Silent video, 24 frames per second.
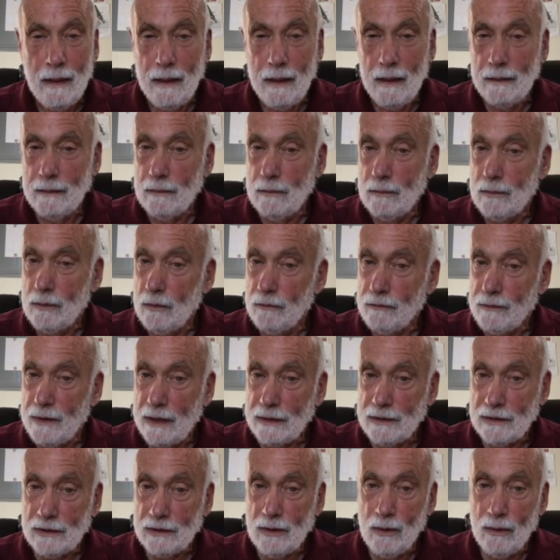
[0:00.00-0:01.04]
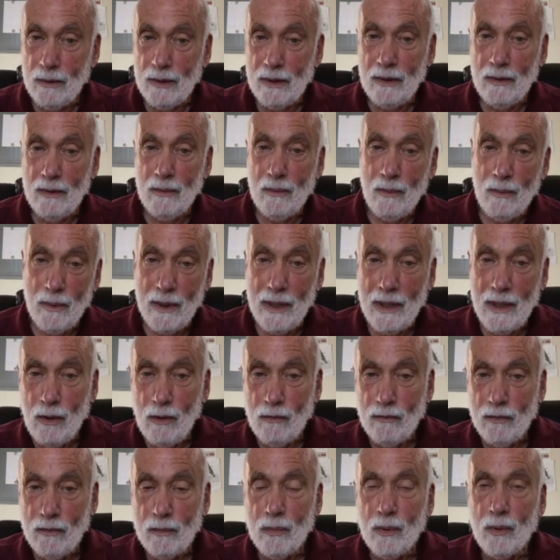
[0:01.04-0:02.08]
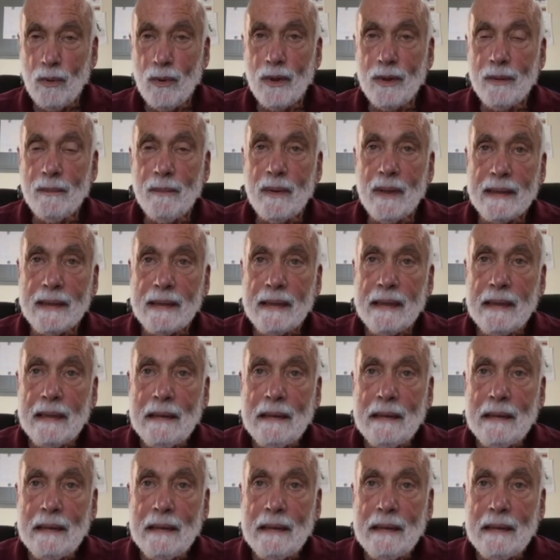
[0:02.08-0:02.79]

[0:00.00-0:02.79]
I don't know if that's going way overboard, but